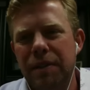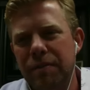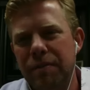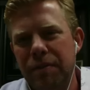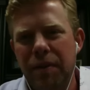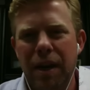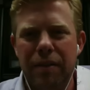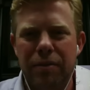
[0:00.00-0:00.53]

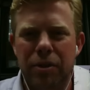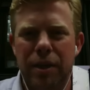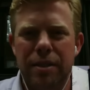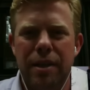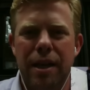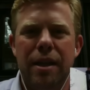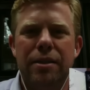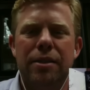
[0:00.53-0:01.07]
55
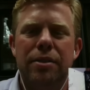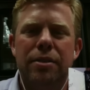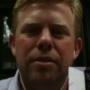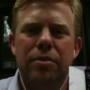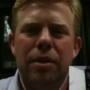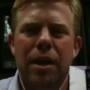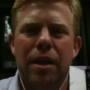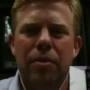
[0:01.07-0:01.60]
transactions
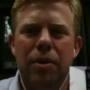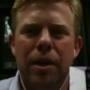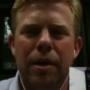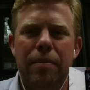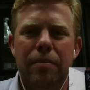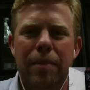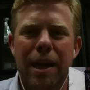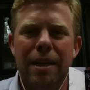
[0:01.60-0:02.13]
is kind of where
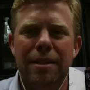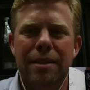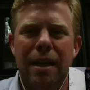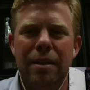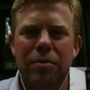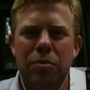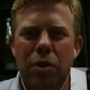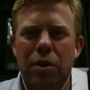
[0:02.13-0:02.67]
I maxed
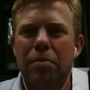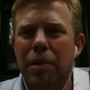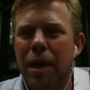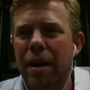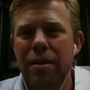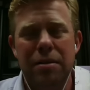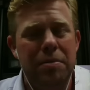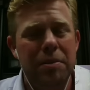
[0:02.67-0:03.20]
out as working
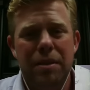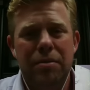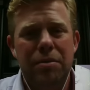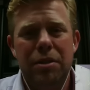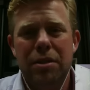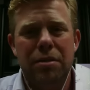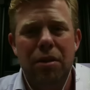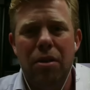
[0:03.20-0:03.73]
buyers because that
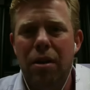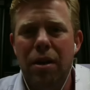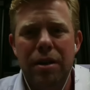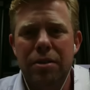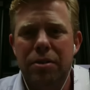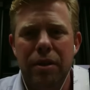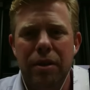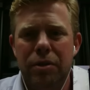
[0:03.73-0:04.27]
was just all
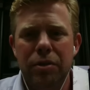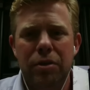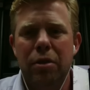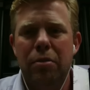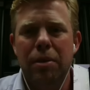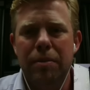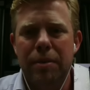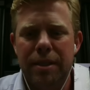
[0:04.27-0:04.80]
hustle. I was doing
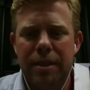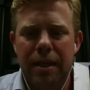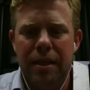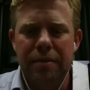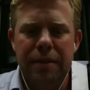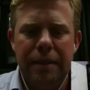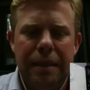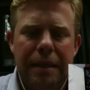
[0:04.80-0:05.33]
all by
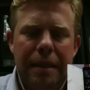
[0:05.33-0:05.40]
myself.